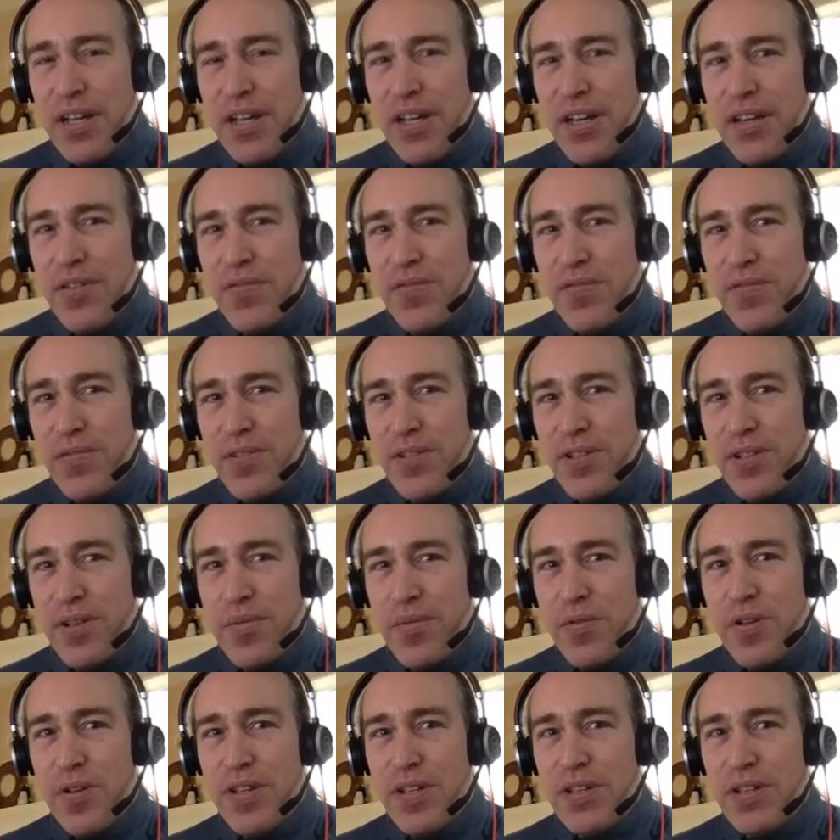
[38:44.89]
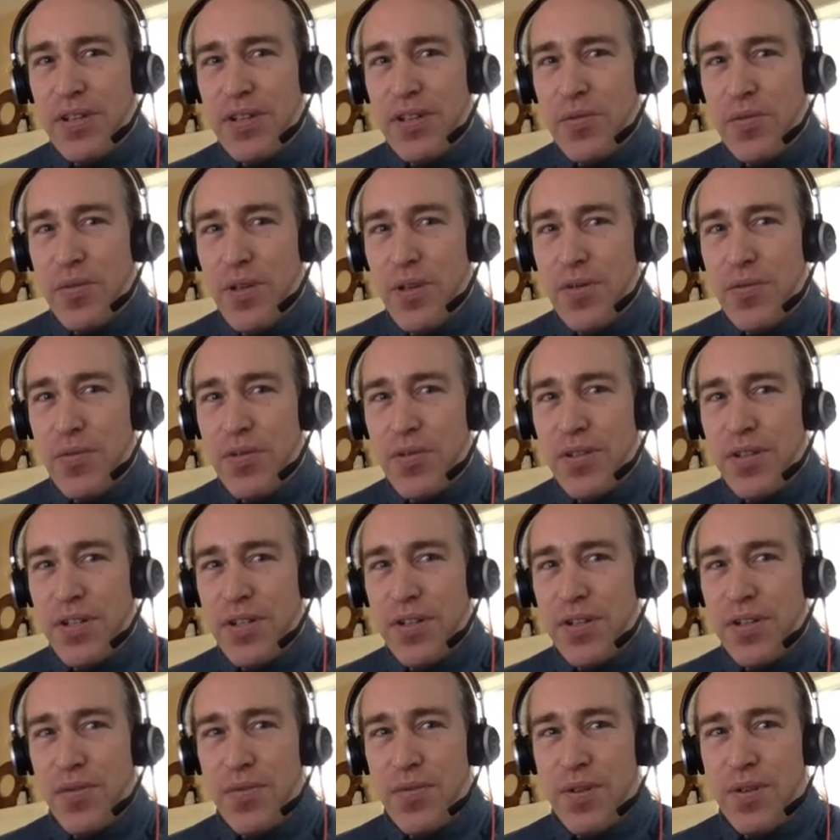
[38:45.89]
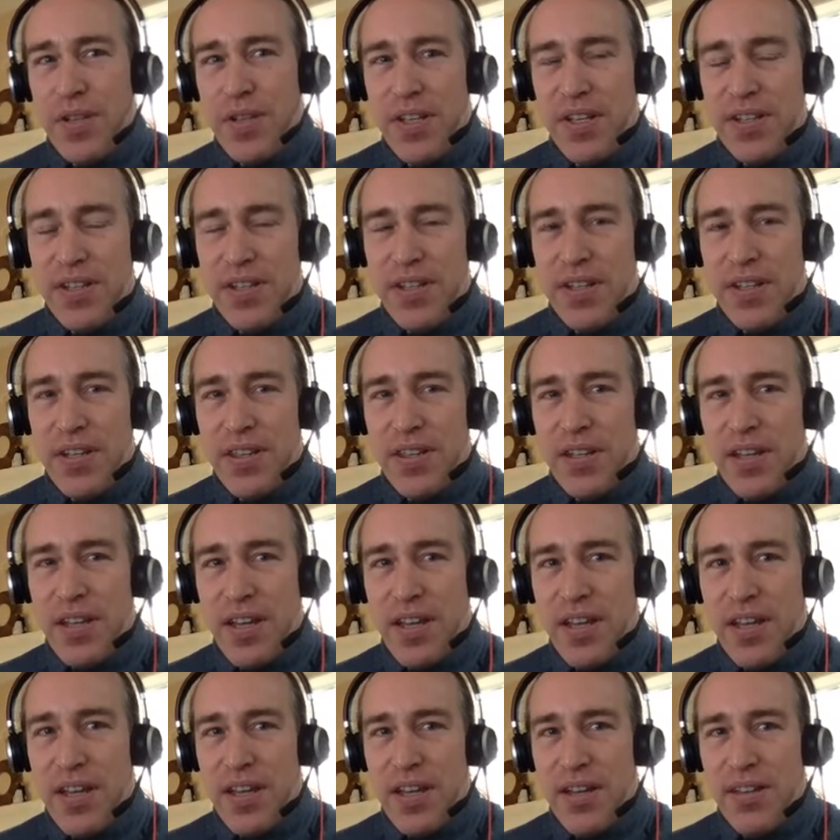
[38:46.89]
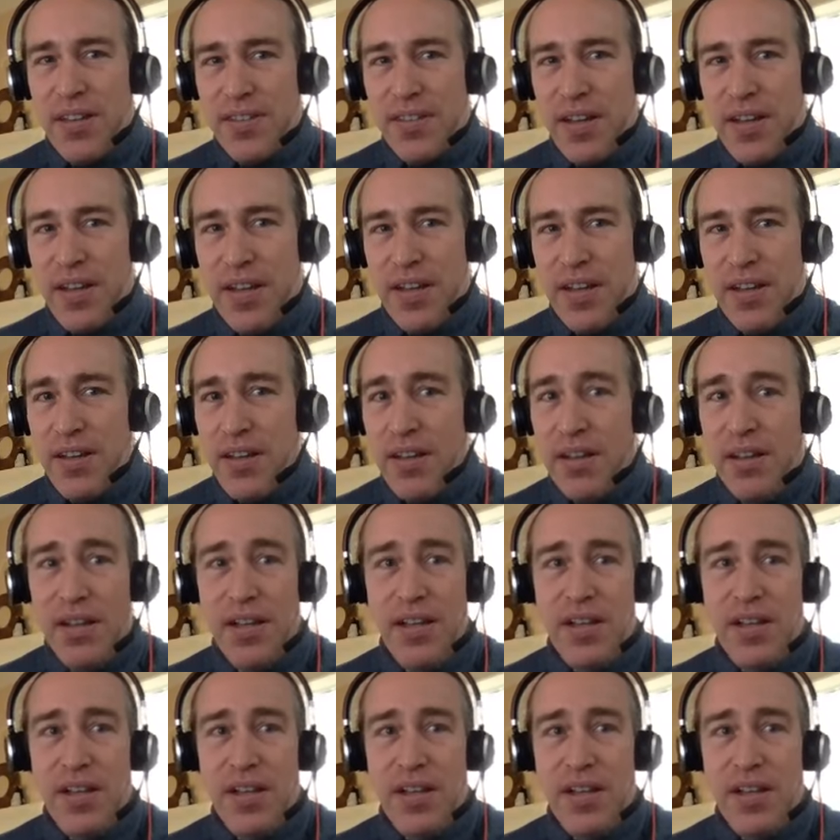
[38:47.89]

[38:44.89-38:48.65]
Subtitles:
And if for some reason we were still releasing on the KK side,